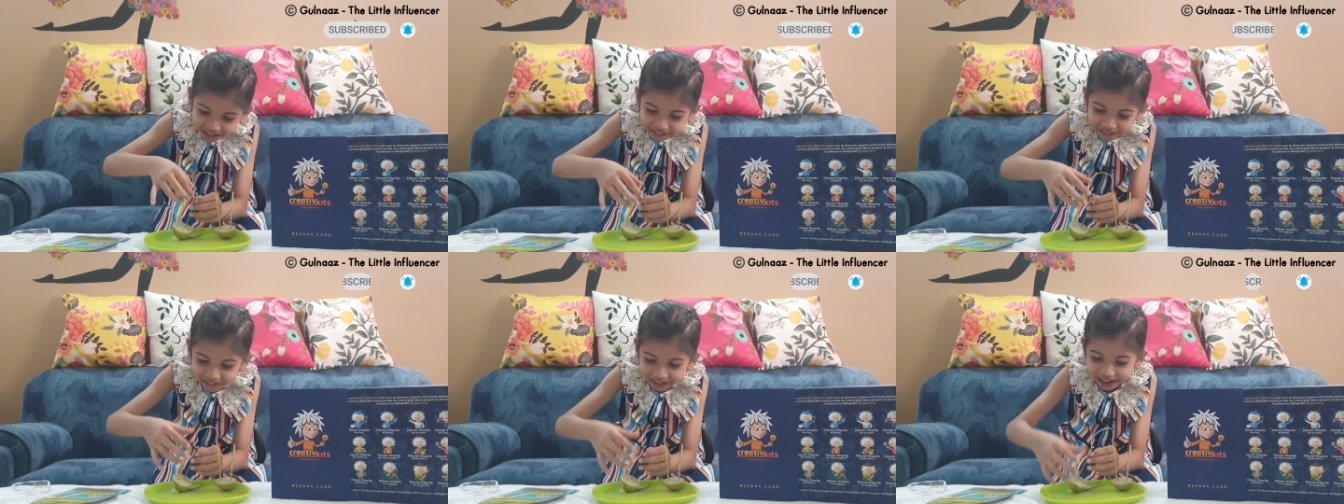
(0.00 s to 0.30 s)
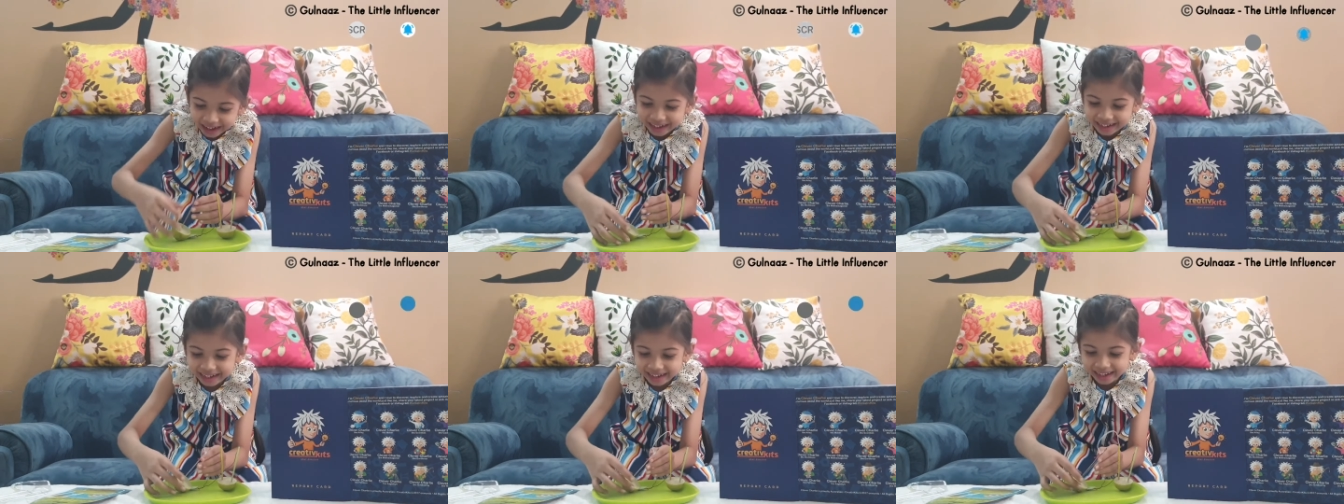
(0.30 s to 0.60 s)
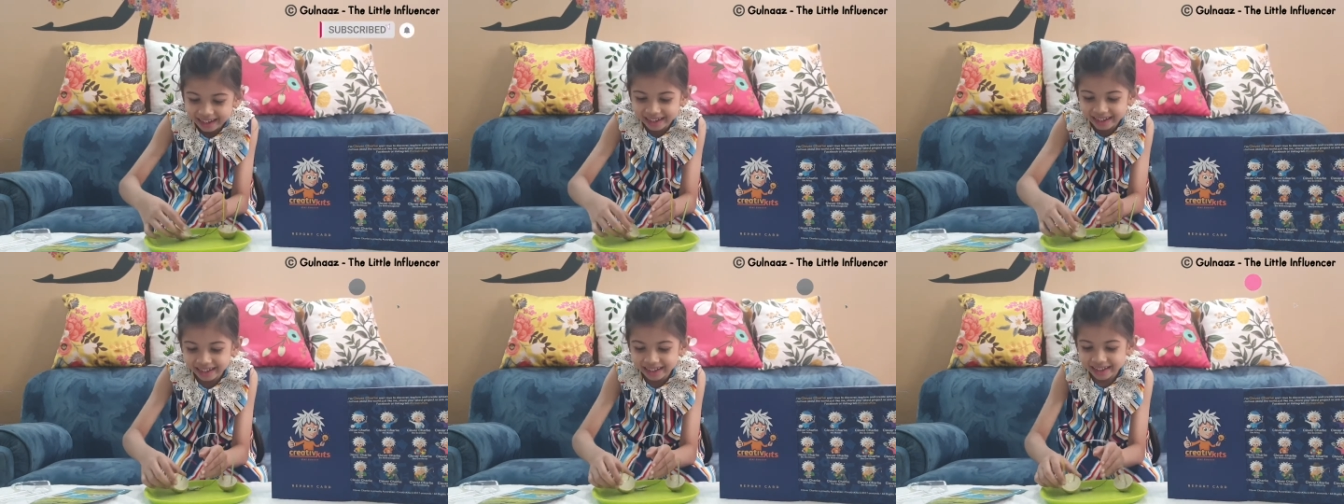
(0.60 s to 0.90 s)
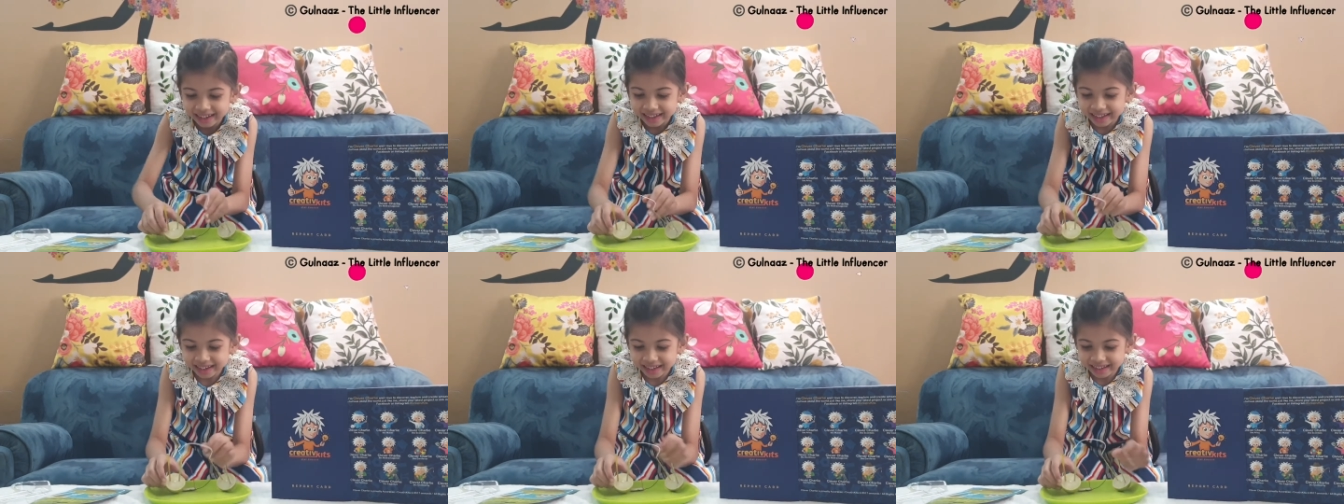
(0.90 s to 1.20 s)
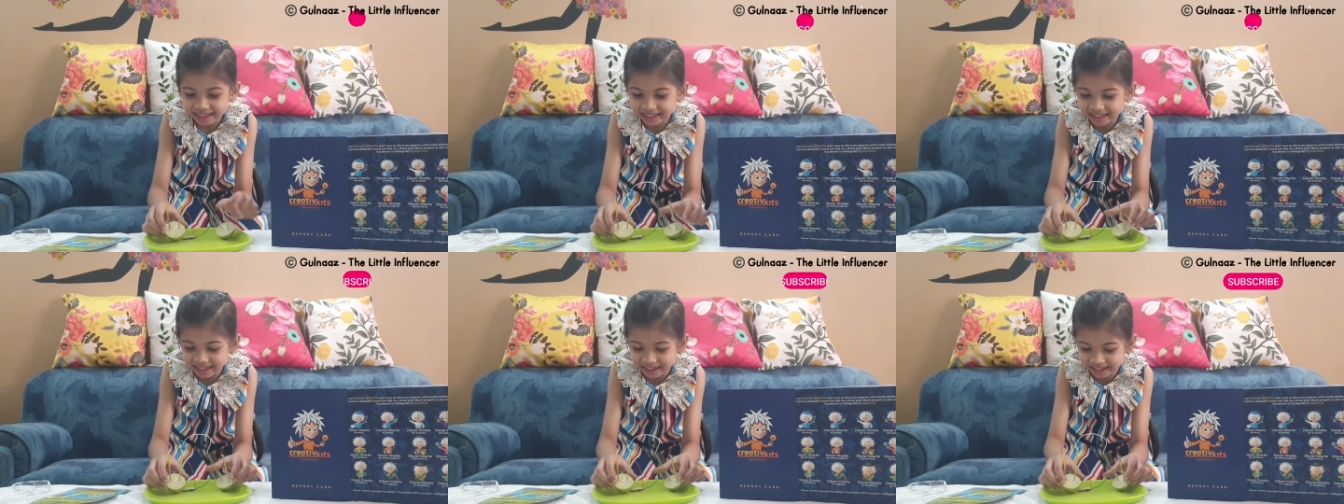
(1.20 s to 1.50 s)
finally,
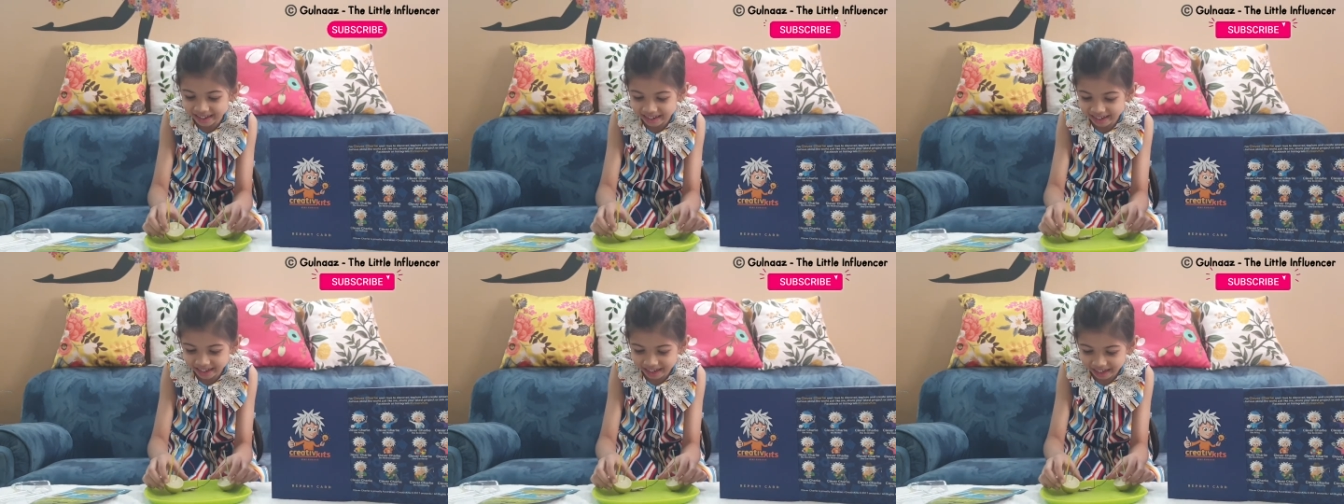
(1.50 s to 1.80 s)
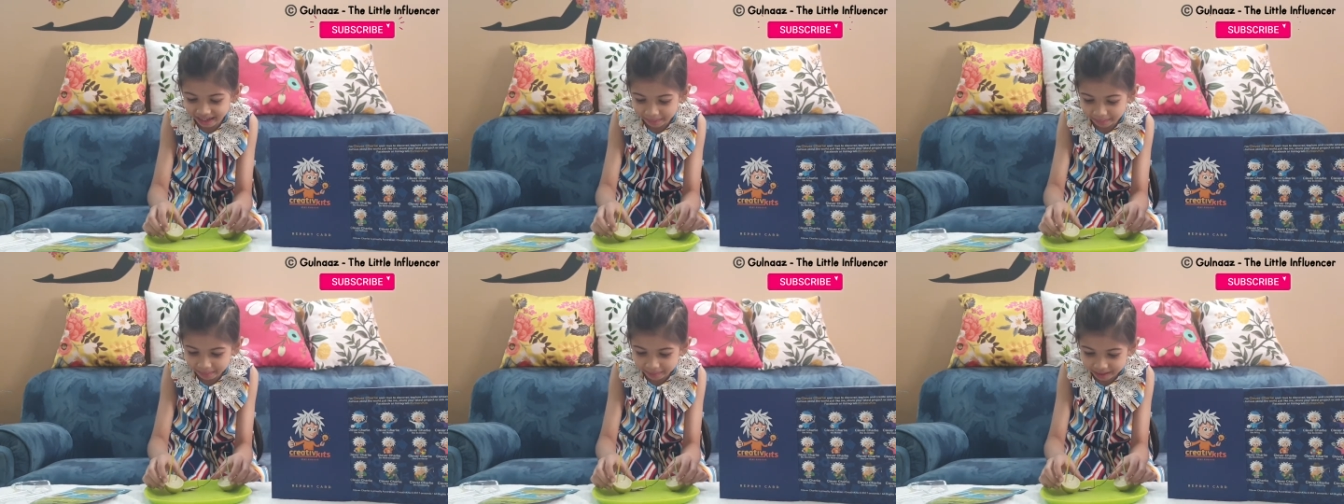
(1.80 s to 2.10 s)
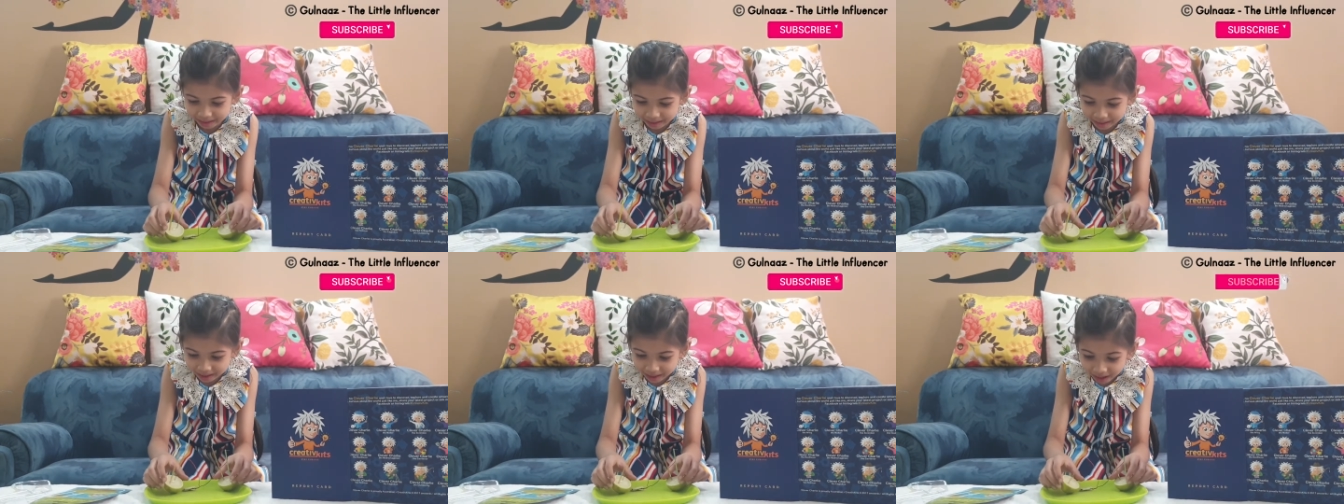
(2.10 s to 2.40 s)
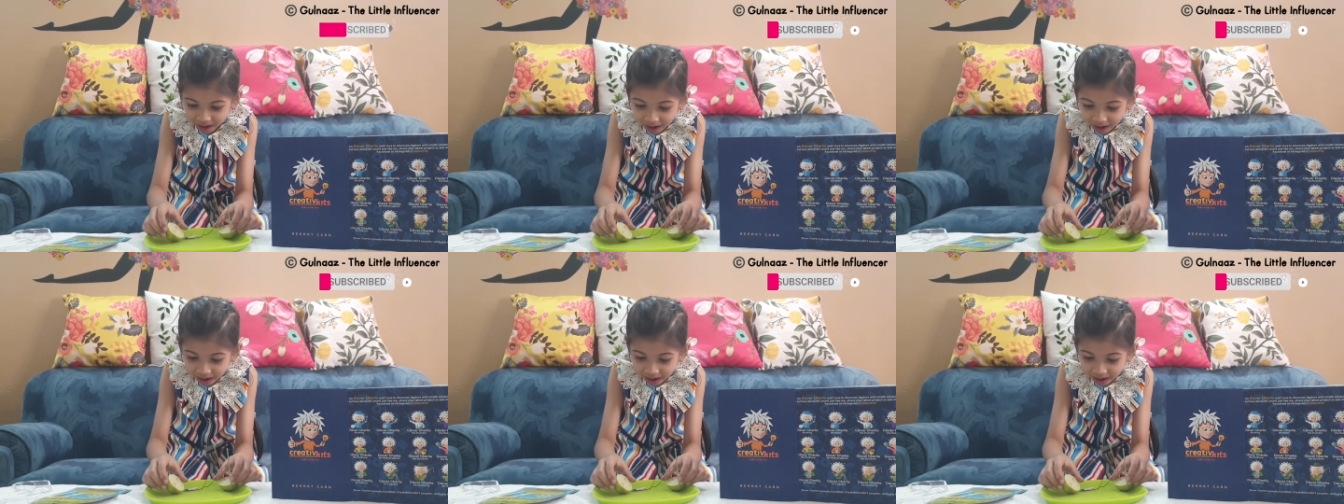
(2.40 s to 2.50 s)
the lemon.